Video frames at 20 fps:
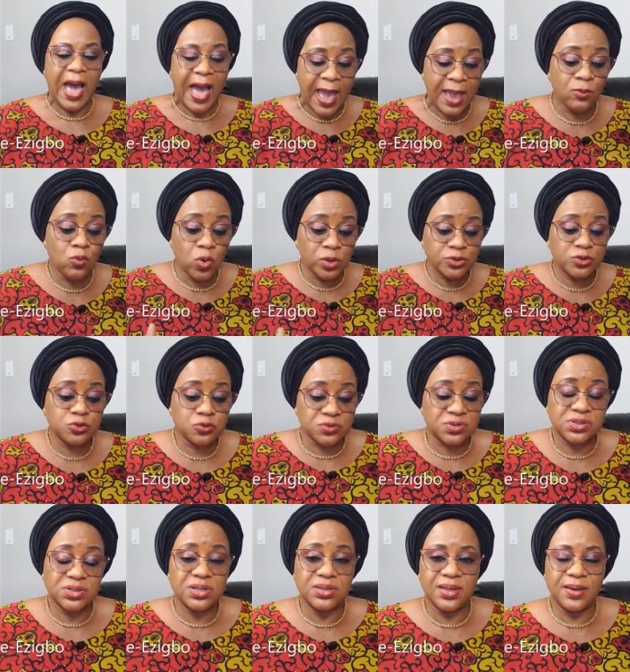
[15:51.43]
I want to
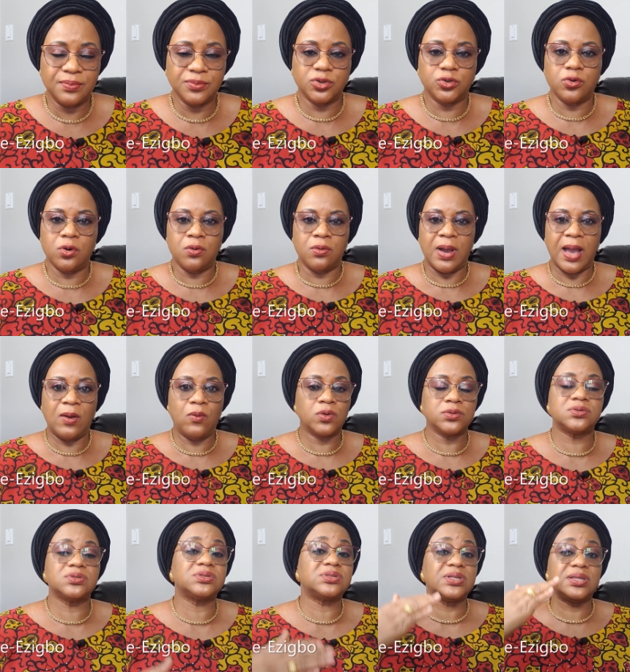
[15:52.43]
see them grow. I
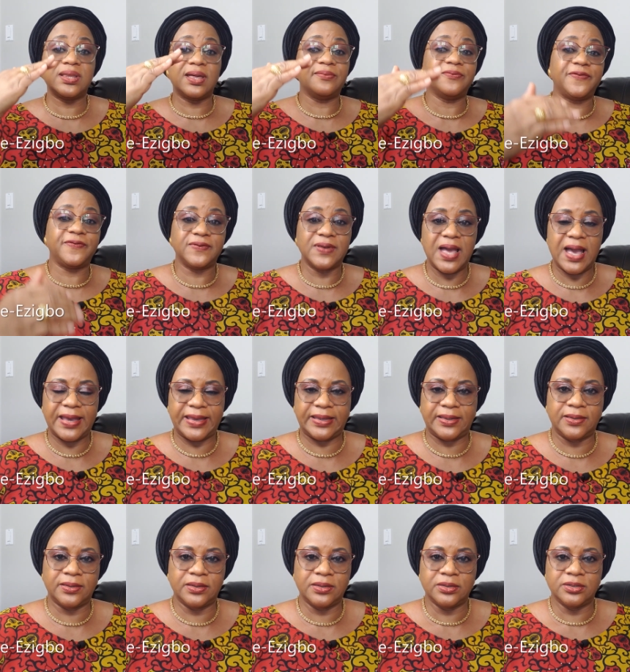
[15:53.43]
want to see them fly
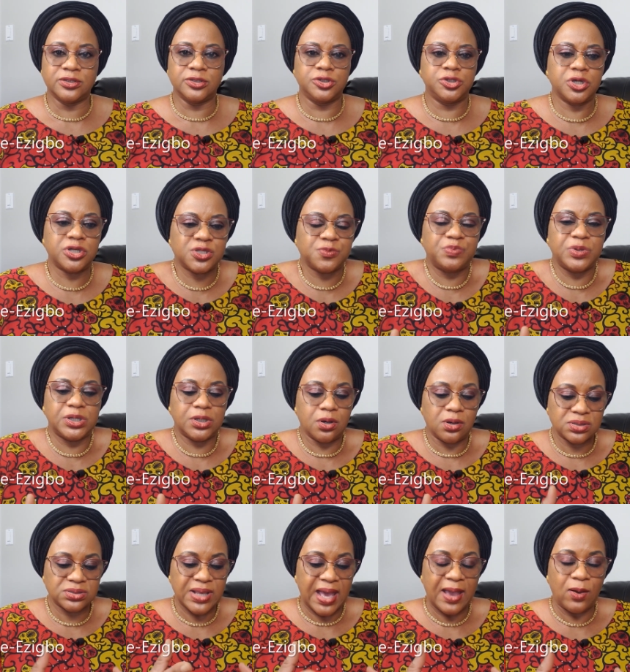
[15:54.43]
just
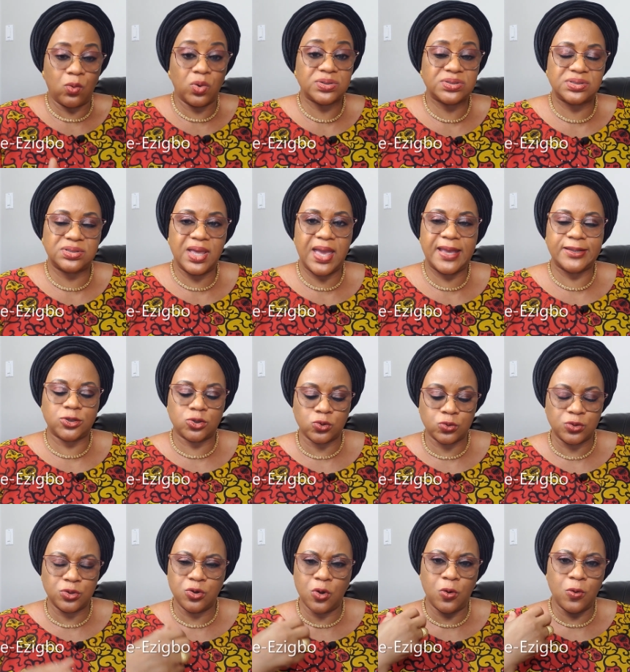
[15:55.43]
because I was there to,
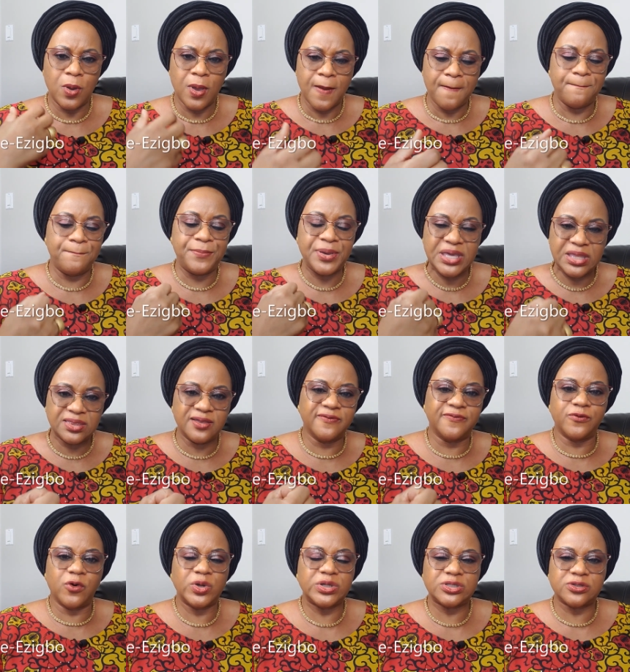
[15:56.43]
you know, be the
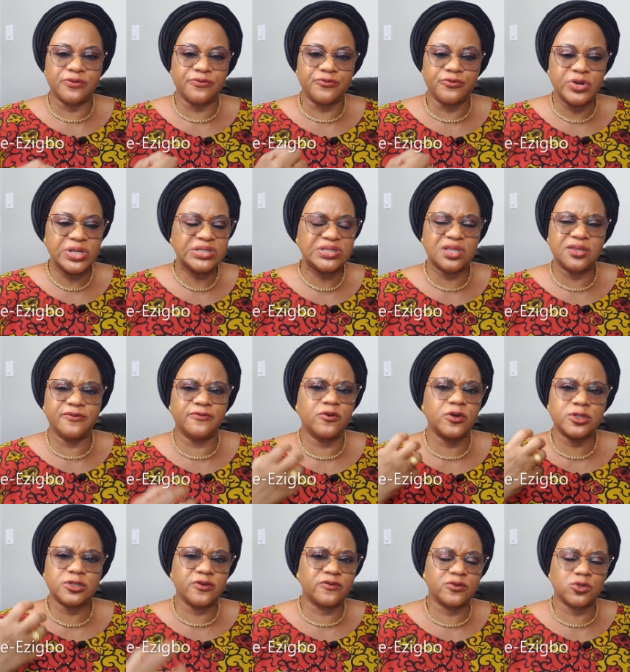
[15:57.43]
voice of reason, the
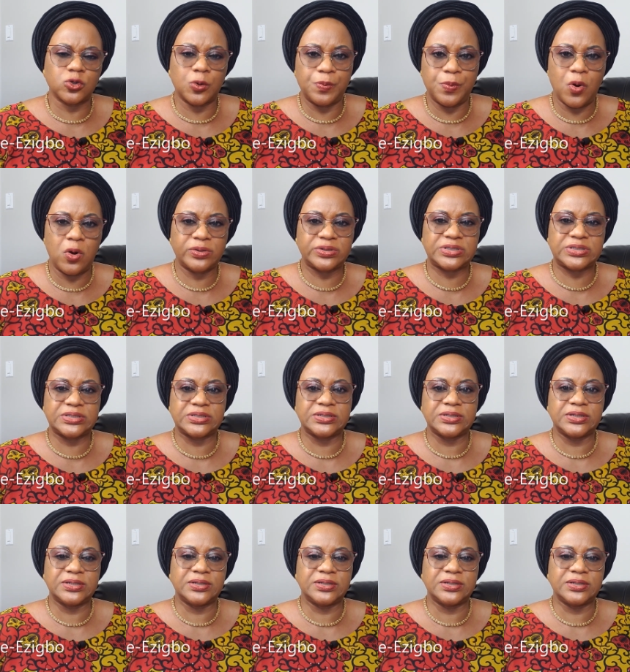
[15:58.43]
voice of support.